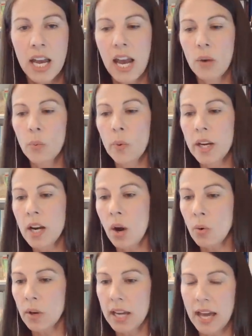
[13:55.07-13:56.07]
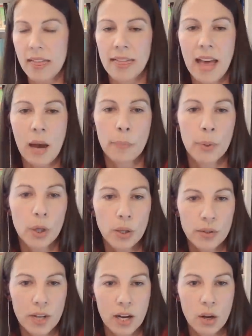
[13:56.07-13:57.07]
And we don't get that
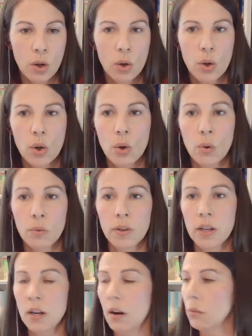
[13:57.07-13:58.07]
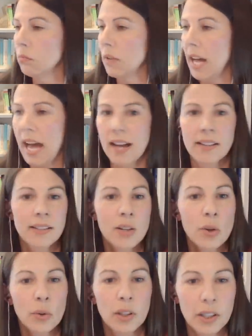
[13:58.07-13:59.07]
person who, you know, has the
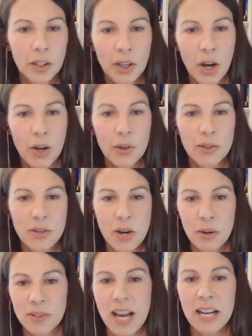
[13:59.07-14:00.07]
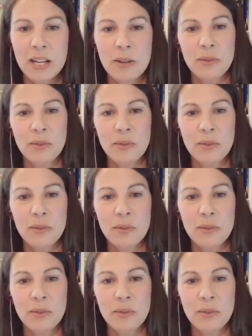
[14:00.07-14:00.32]
nuclear codes, knows how to